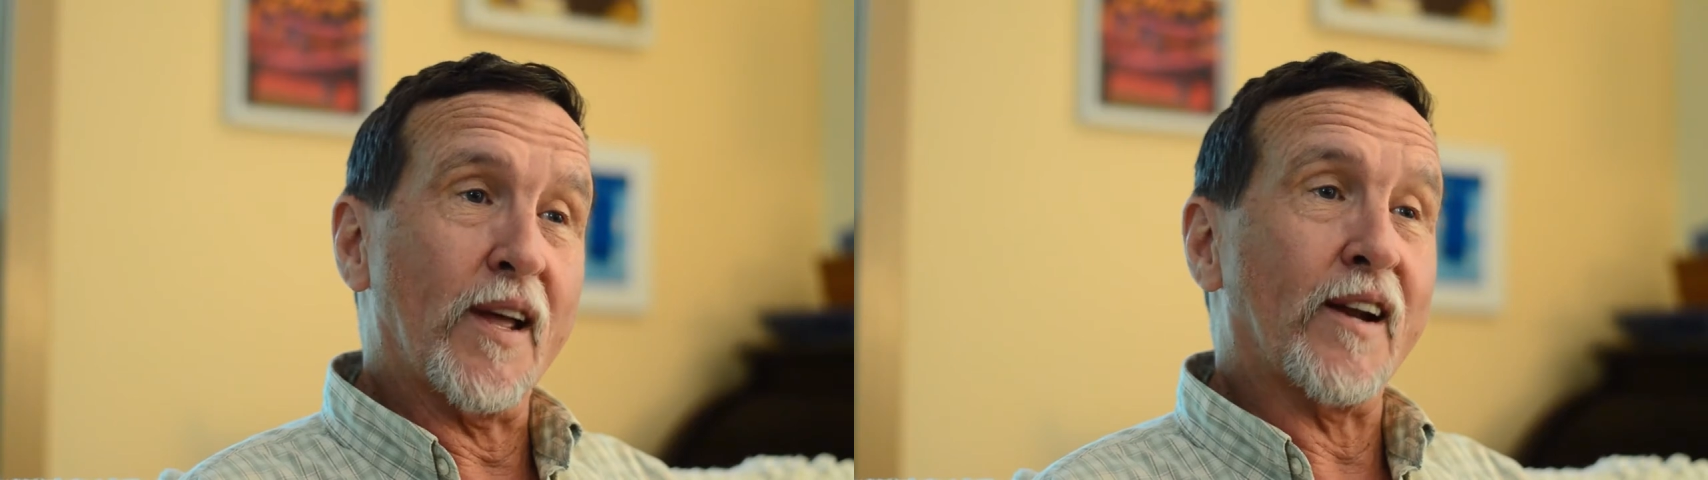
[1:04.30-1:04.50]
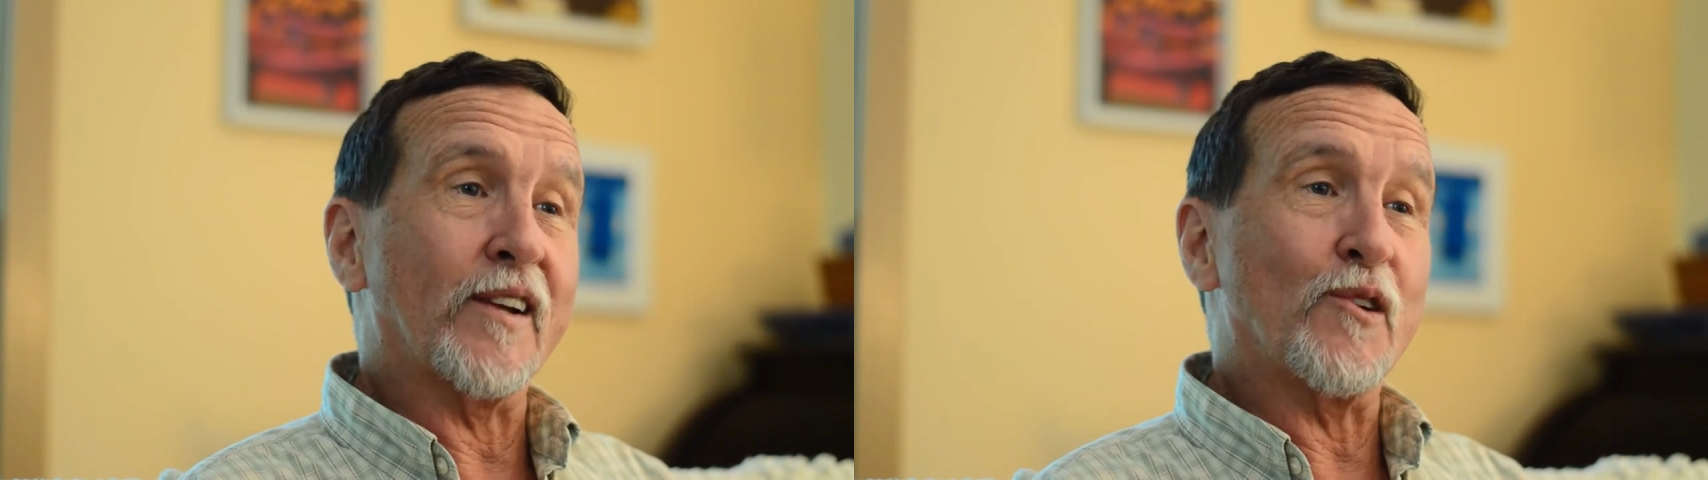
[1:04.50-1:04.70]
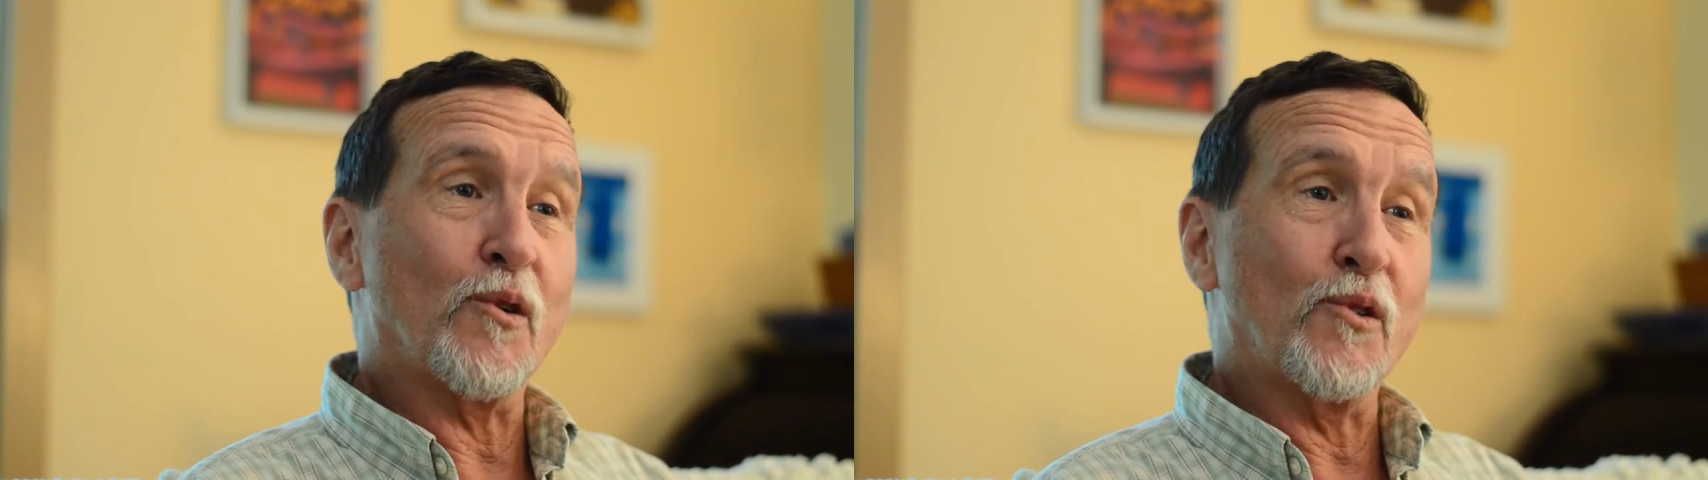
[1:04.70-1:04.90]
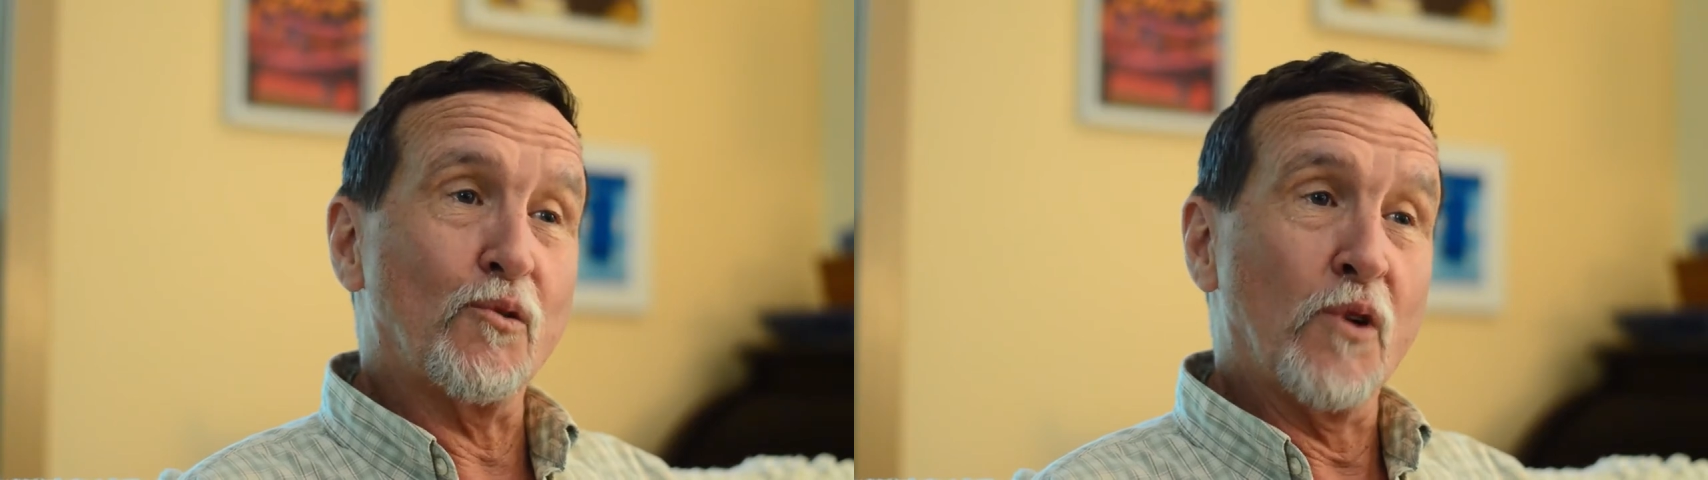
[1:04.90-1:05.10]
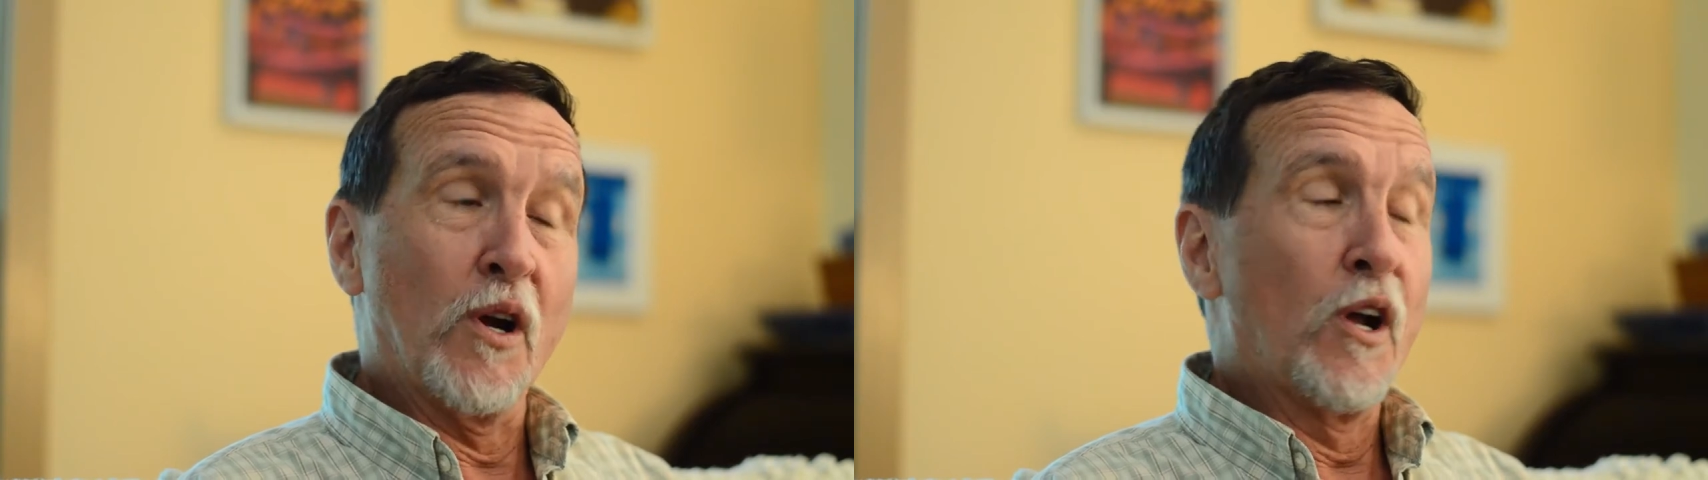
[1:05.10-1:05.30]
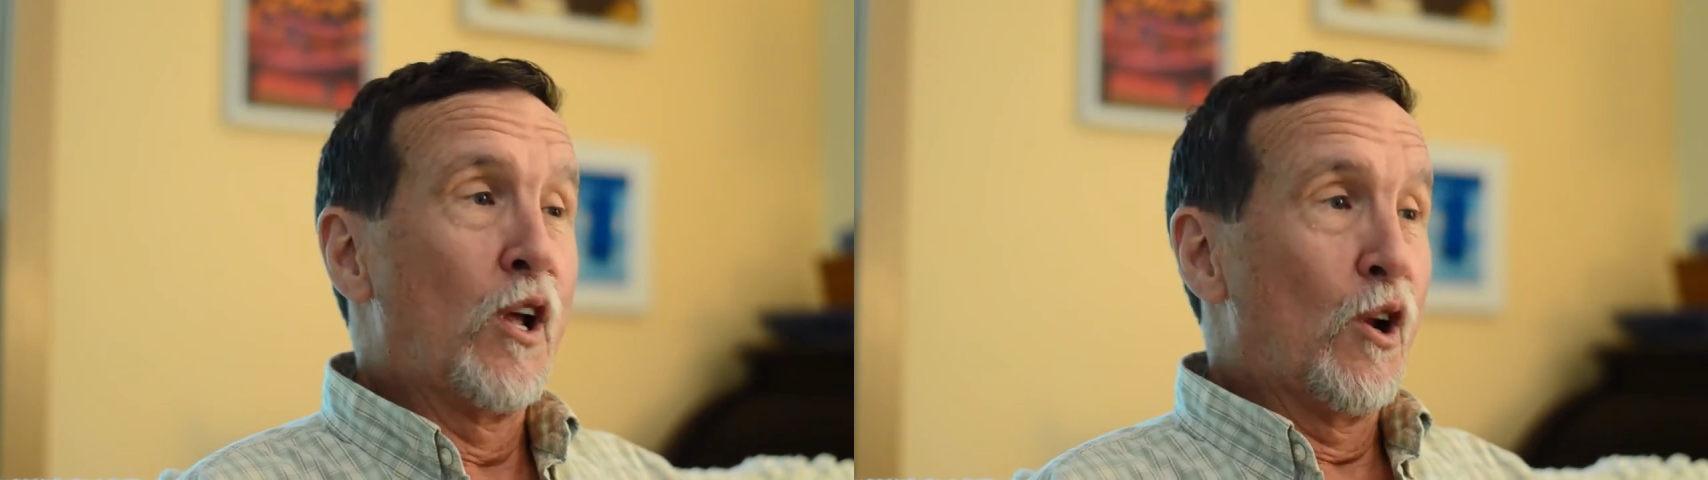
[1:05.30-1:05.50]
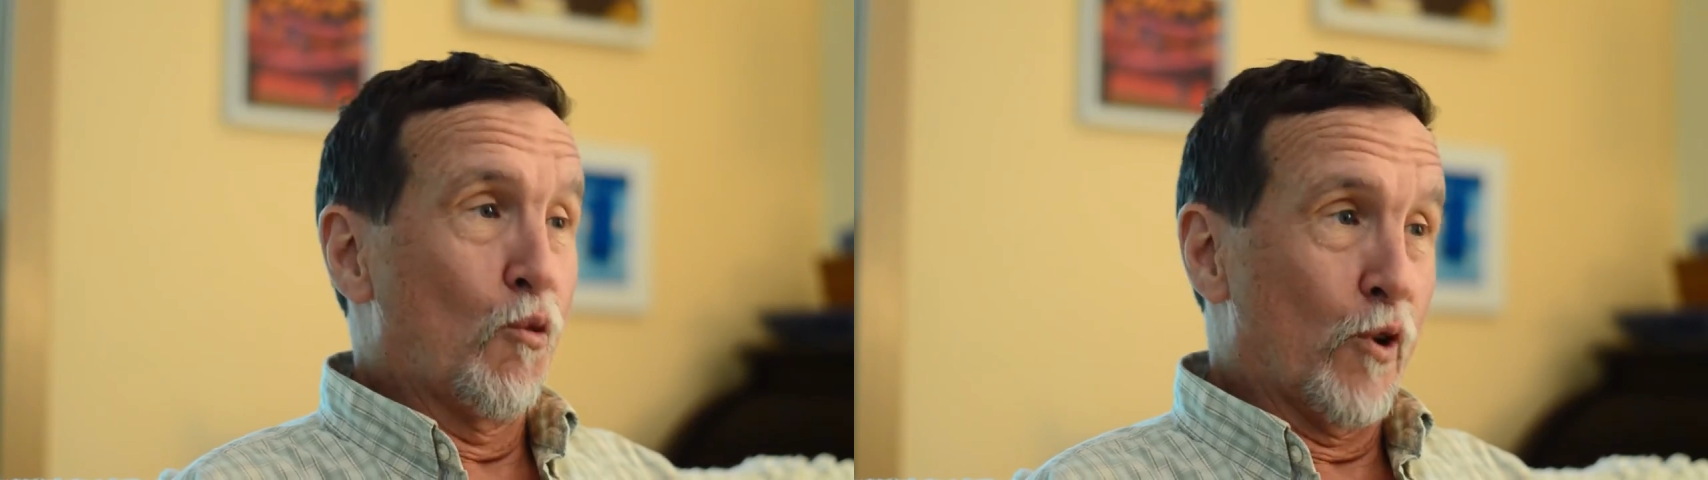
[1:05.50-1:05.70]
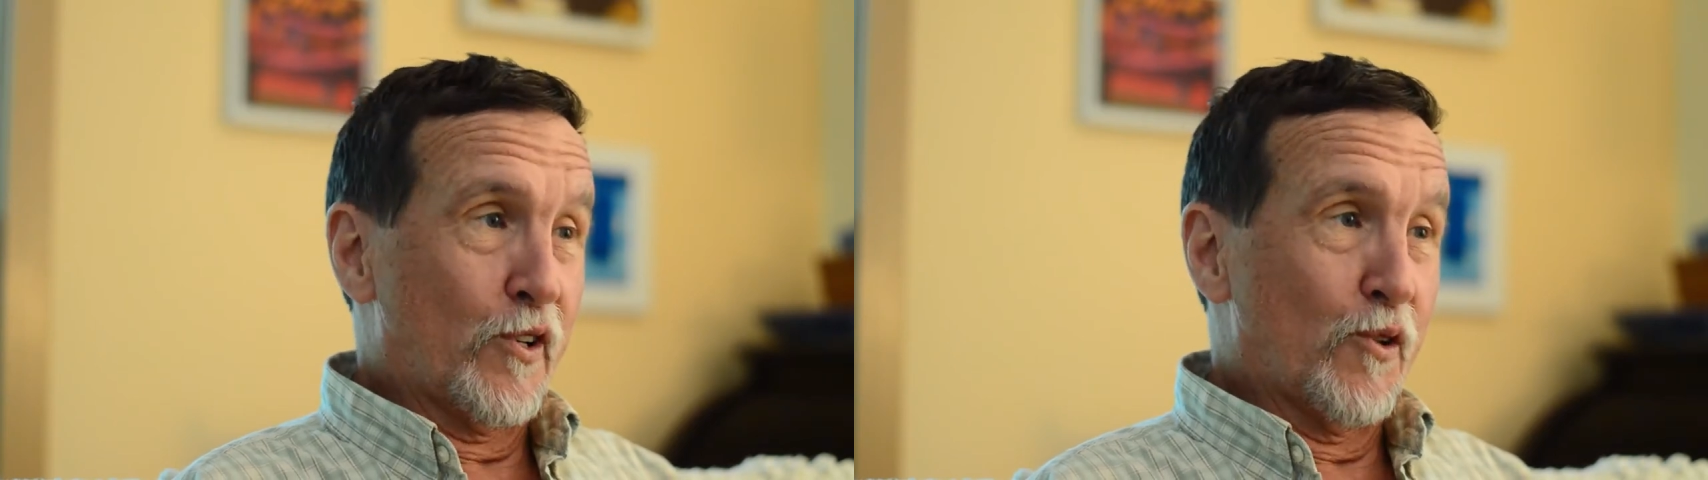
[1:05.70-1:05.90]
and I know you
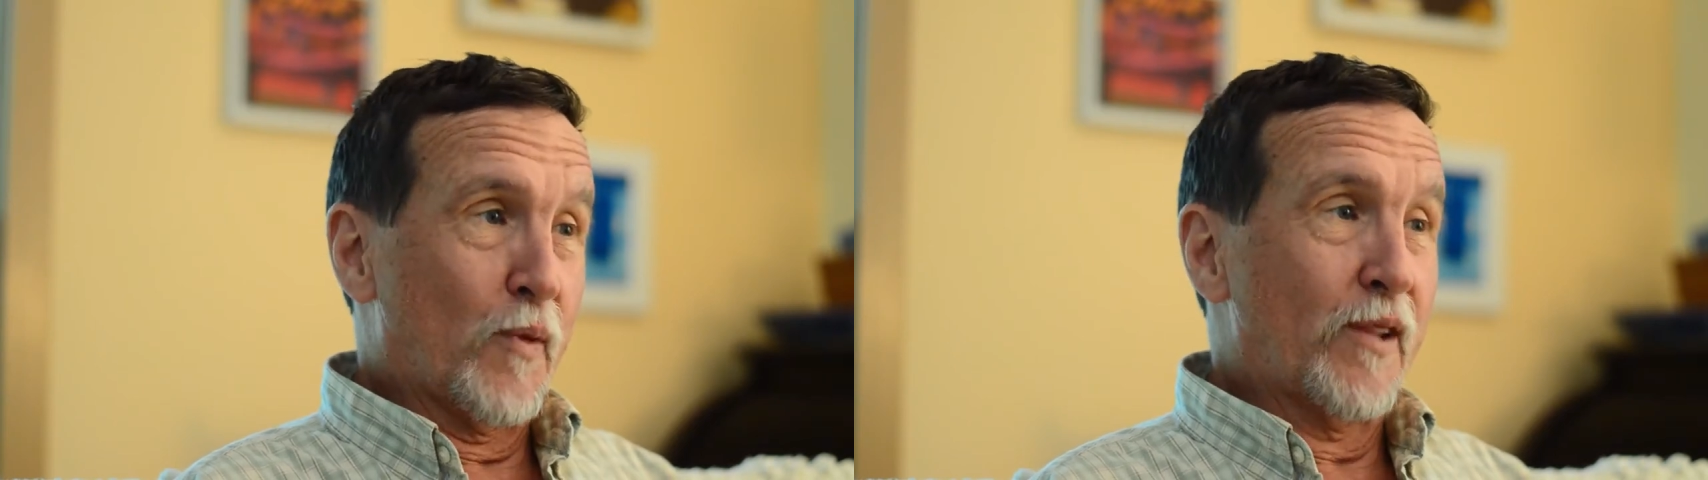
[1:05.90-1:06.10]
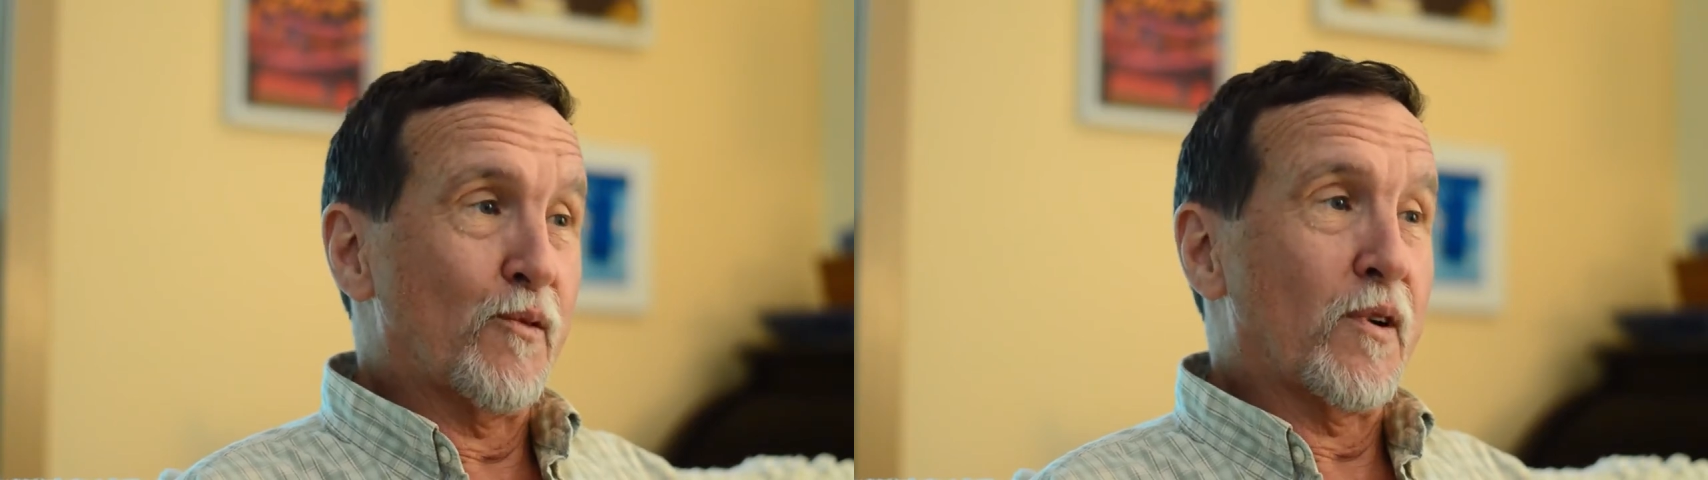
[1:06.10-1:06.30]
worked your way through